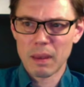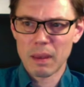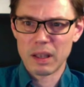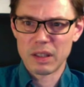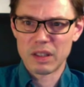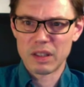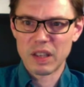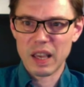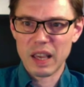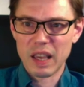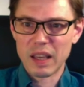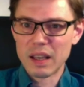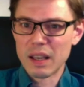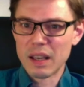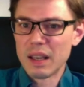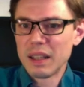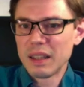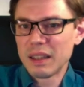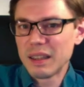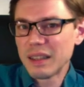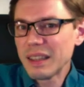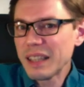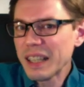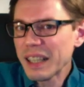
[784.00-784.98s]
It's a
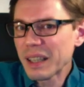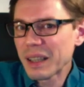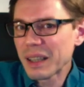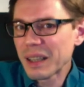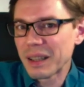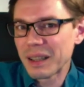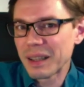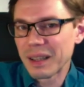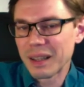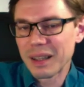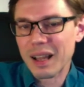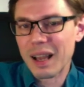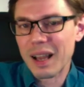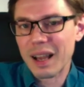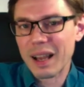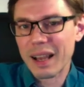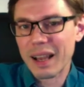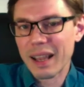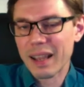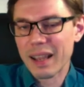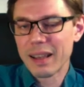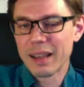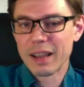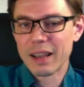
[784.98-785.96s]
little
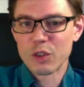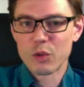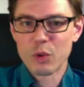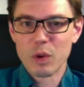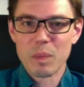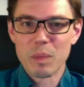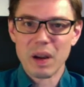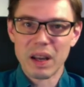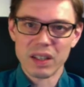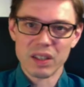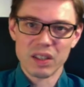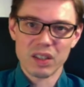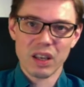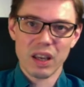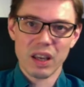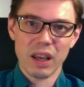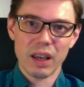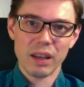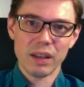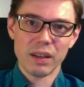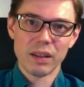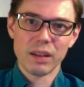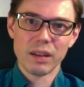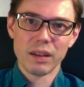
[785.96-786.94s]
lie, as we might
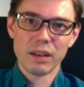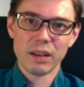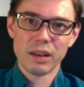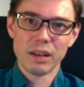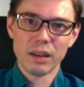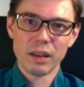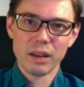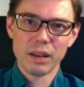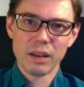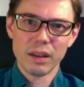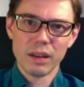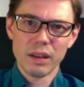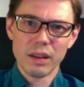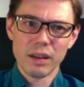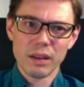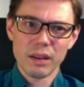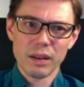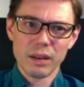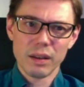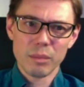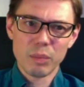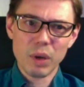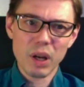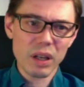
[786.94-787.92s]
say.
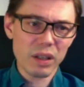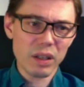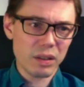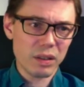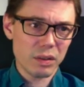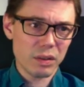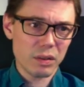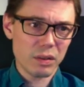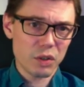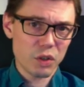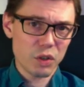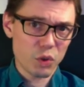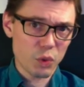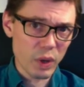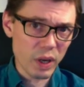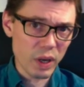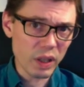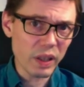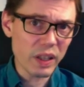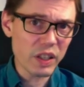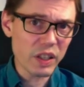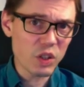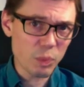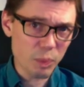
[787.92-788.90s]
But
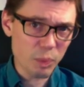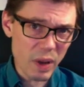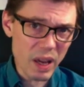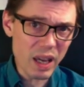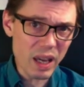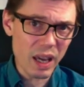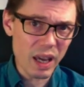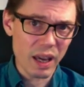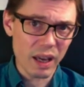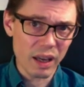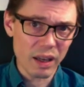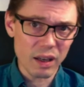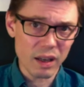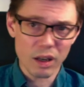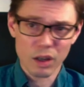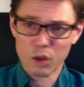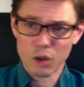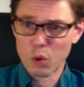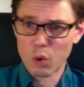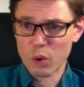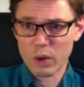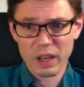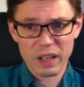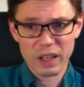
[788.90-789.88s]
strictly speaking,
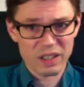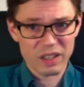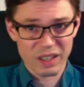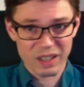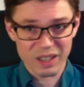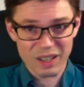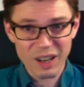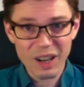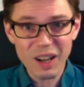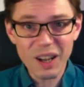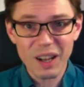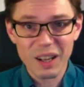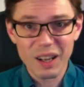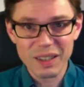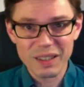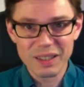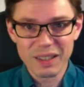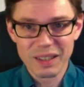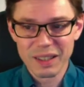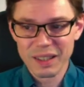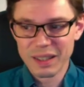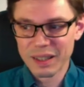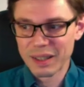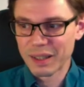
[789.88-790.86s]
according to Kant,
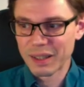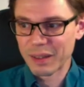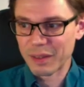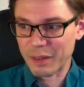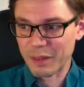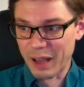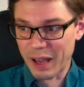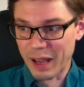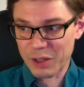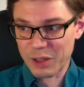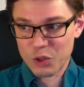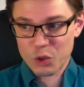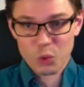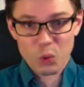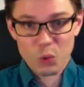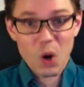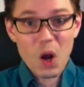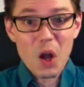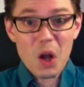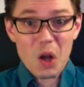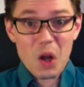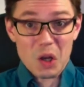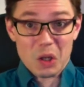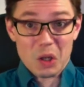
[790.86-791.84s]
that's
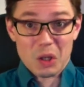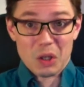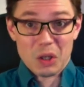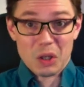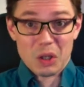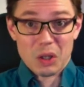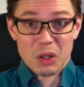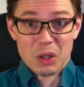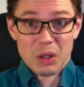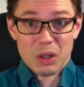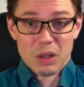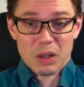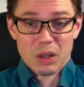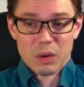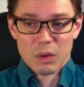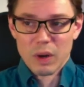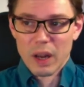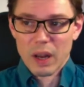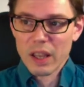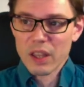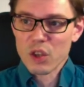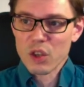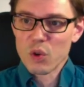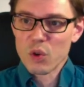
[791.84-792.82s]
wrong,
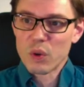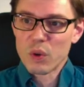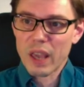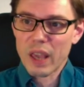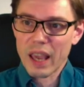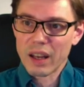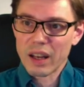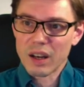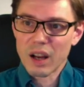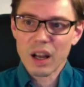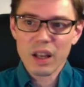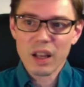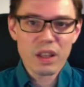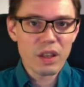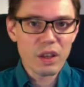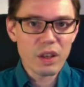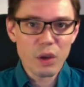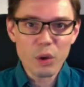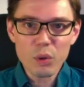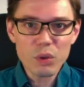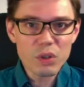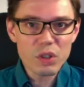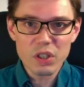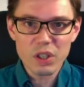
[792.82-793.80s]
right? You cannot
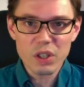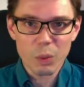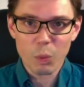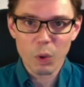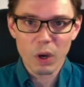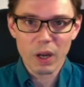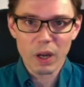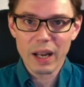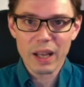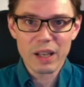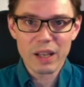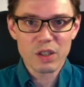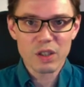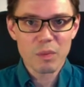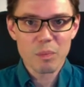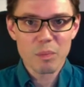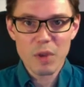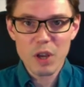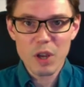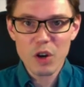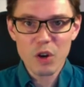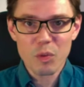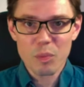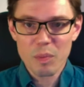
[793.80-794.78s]
use someone as a
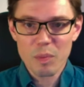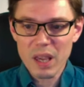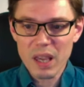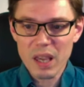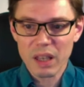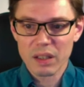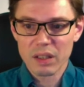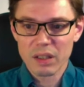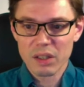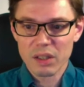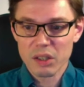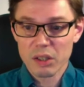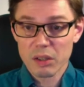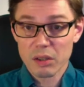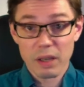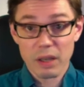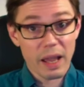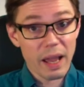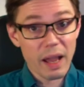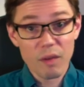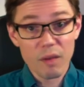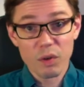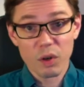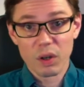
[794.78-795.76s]
mere means
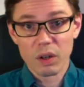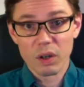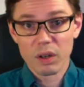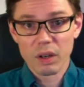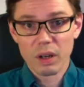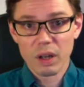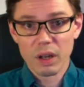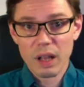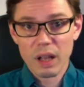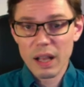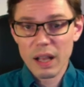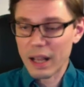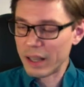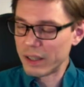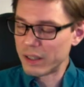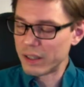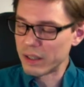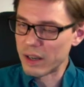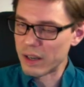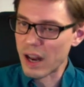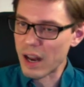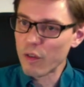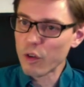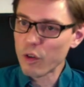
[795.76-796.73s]
ever. It's
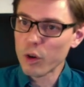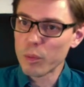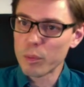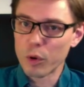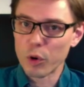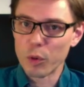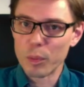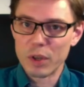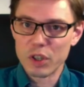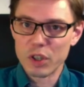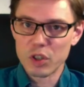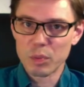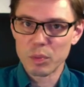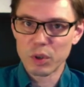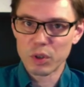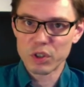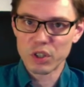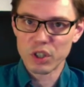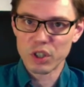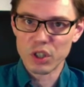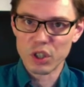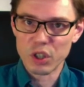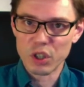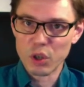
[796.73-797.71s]
never permissible
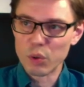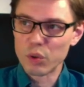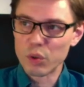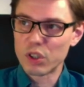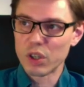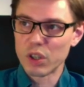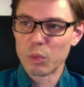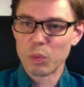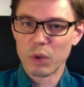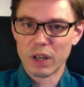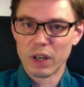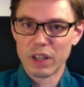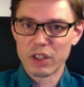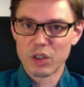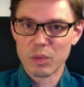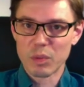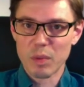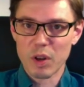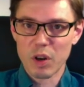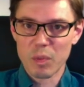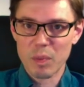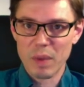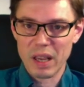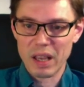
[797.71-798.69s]
to use someone as a
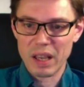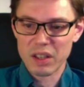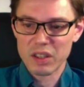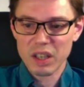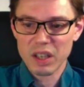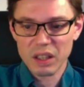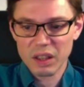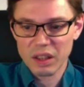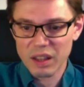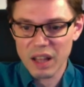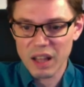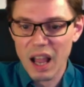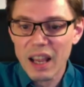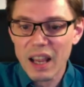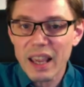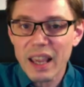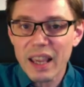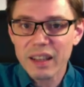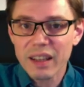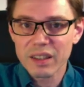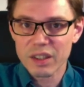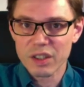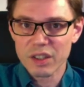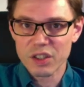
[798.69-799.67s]
mere means, and
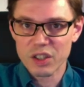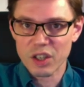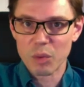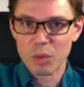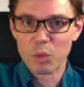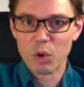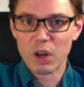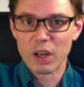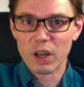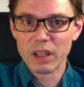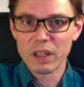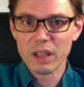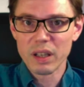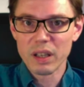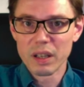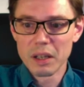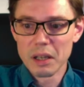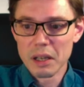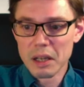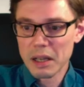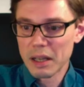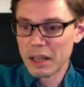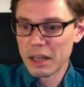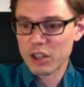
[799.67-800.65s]
lying to someone
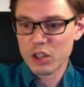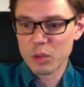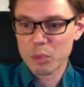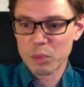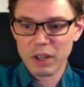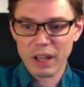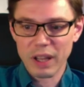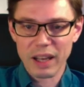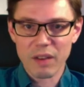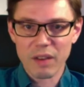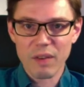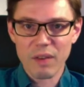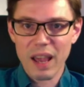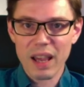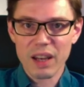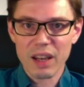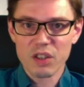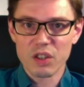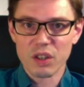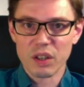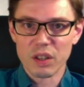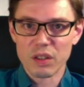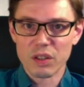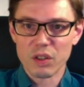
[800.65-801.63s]
is a plan of
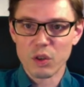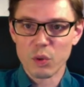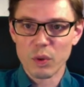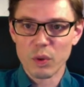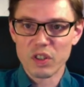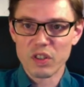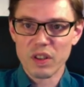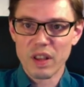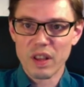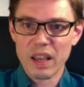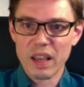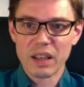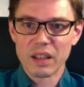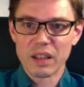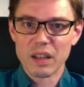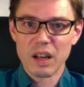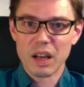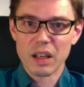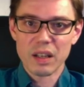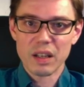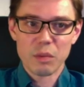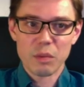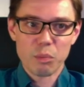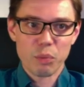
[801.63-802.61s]
action to which they
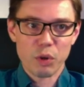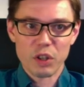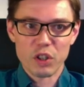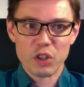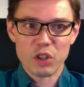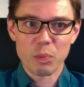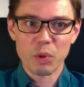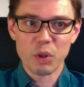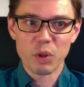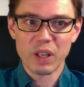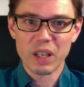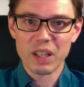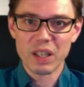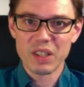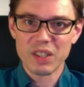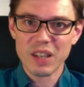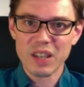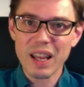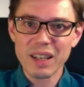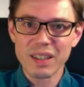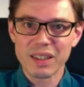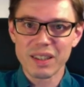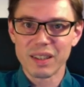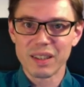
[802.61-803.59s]
cannot, in principle,
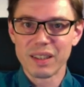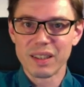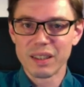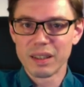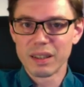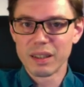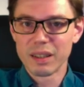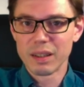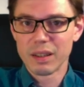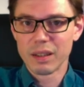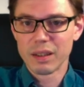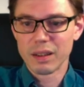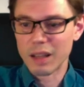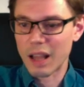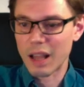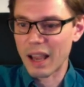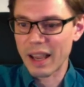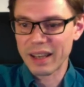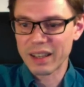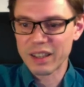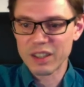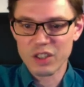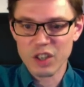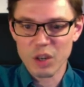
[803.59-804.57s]
consent.
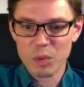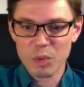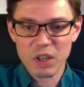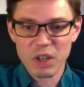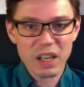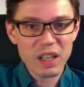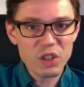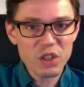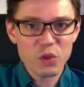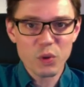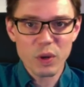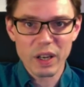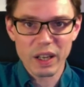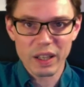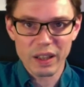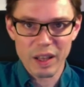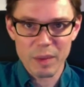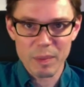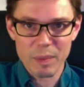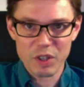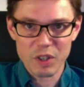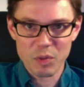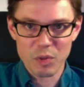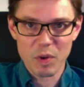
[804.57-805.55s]
Lying to someone is treating
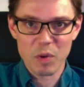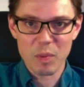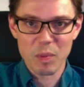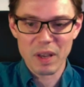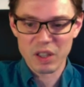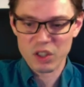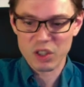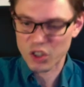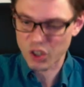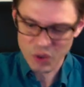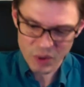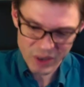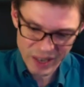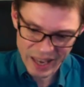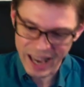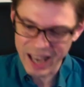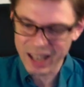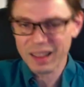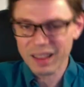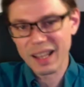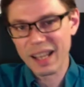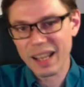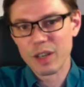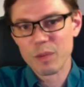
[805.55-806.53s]
them as a mere means, so you
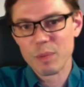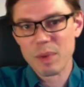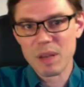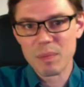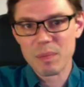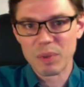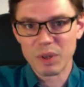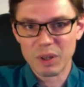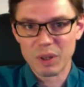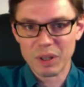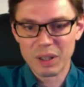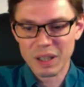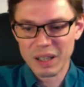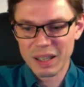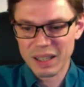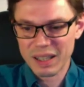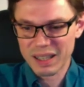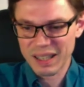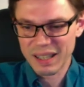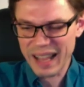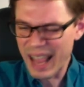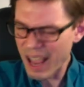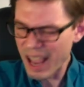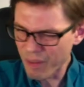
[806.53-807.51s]
can't lie to people
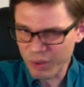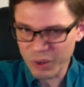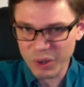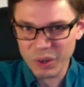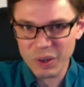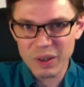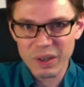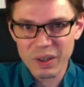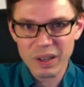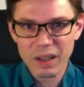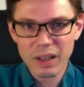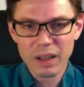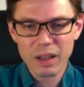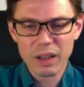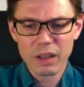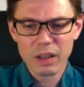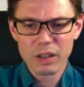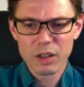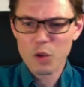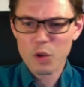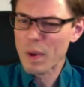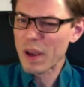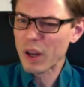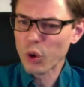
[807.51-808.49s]
ever,
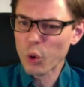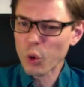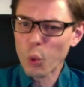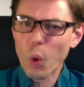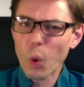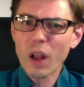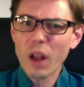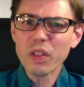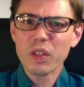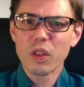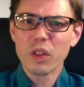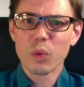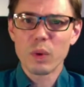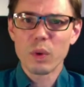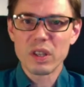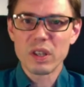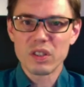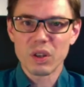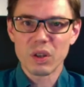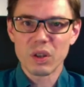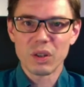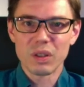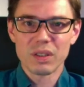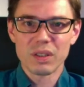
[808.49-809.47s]
no matter what the
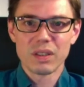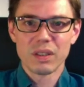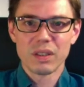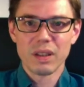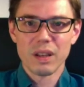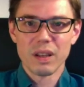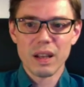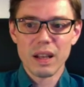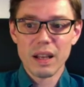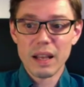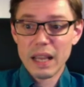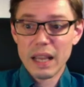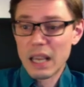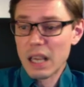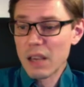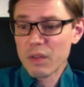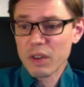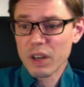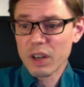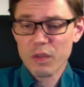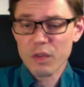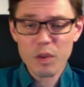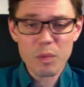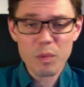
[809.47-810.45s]
result,
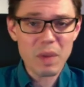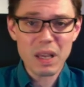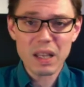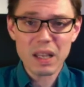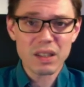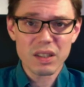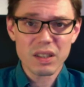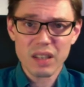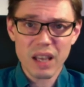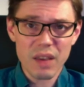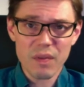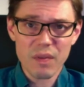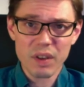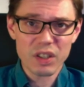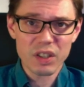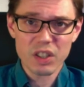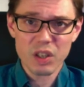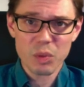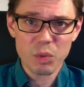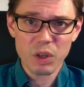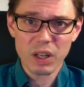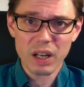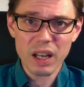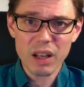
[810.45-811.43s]
even if it means saving
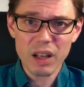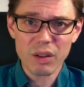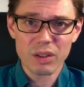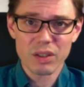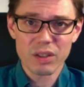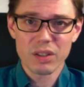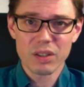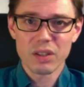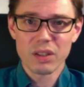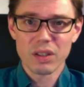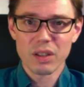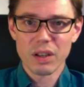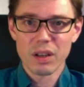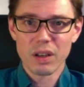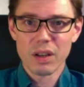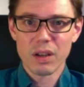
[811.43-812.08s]
someone else.